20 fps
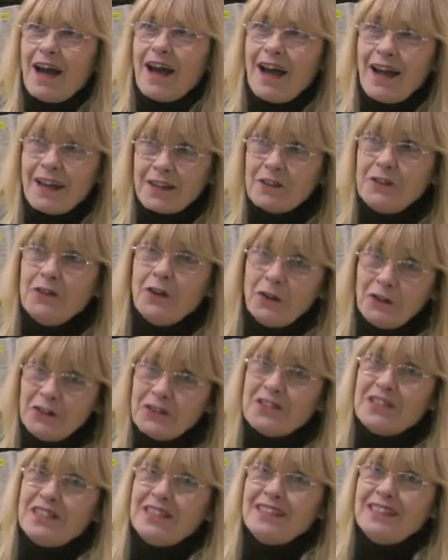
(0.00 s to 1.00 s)
I can
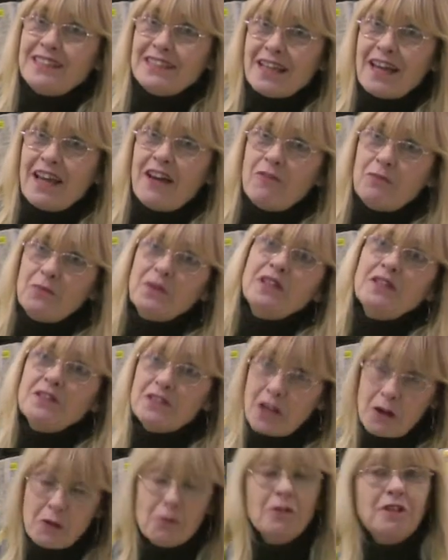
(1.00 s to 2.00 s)
honestly say I've been
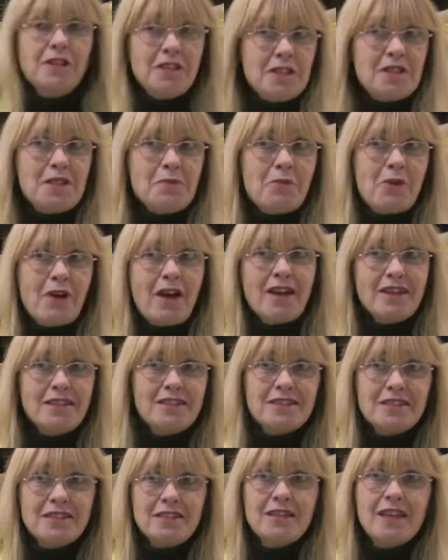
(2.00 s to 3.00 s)
totally
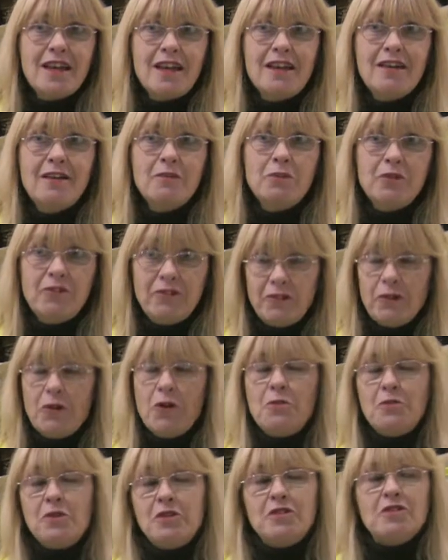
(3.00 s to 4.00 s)
surprised in their
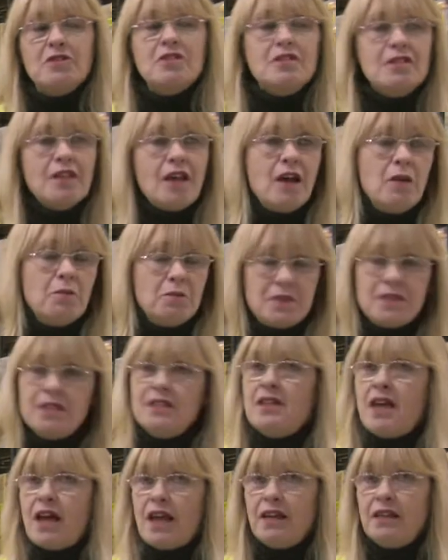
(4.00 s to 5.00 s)
performance up
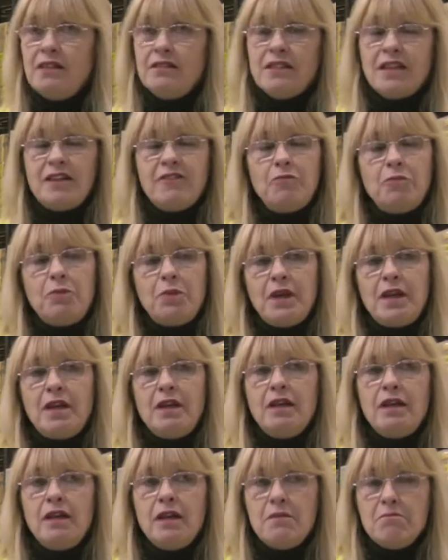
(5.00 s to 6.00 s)
to date. They've
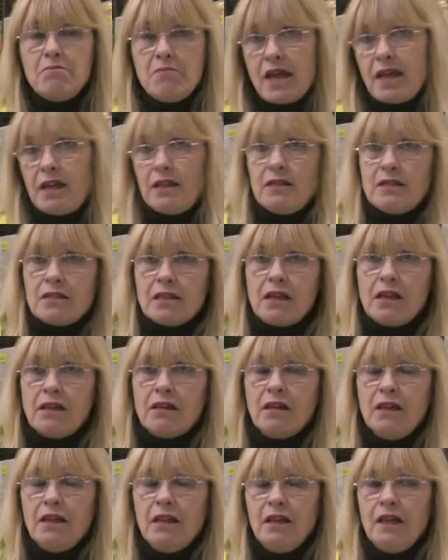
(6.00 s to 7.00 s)
been amazing.
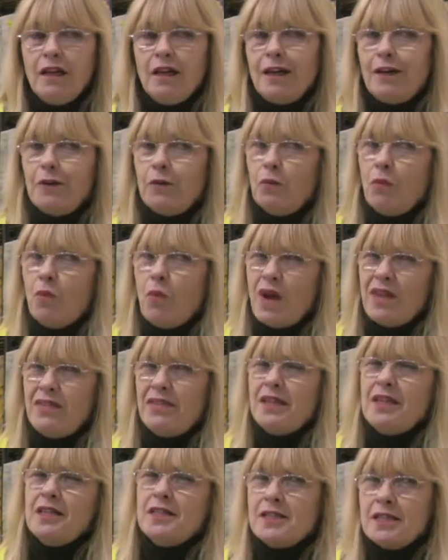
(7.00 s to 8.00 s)

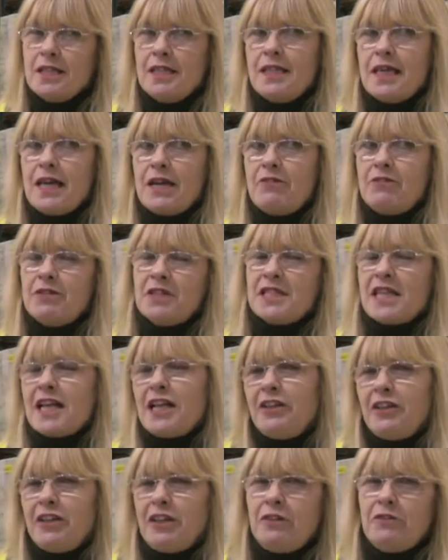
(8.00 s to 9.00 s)
When they sit there and
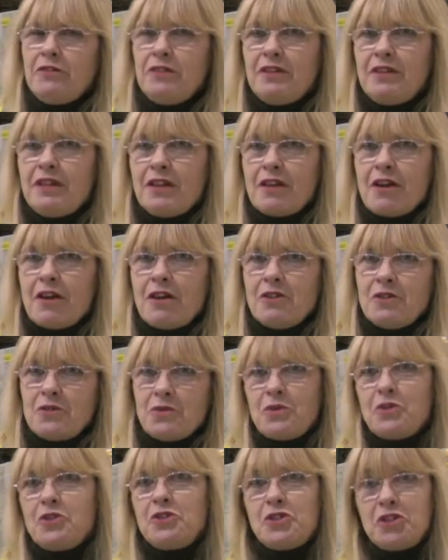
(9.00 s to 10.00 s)
tell you that they're going
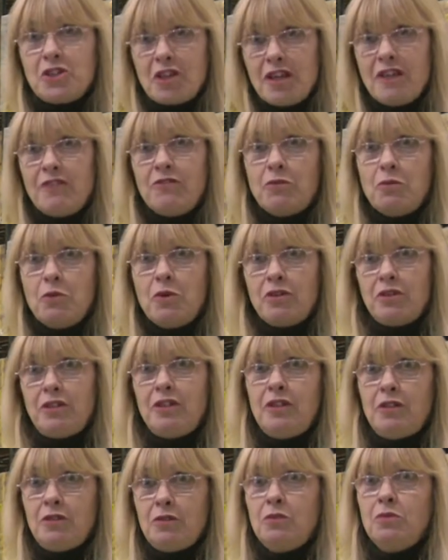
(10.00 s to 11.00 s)
to achieve what
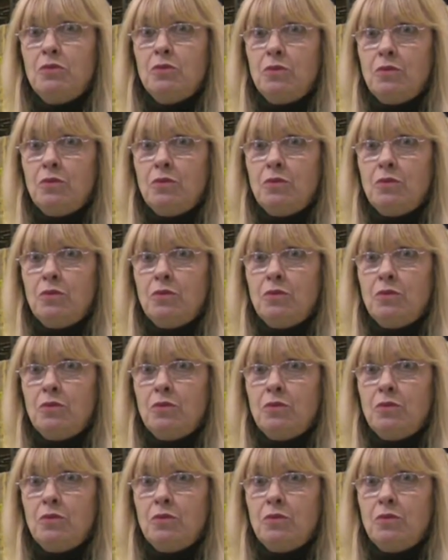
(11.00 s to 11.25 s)
you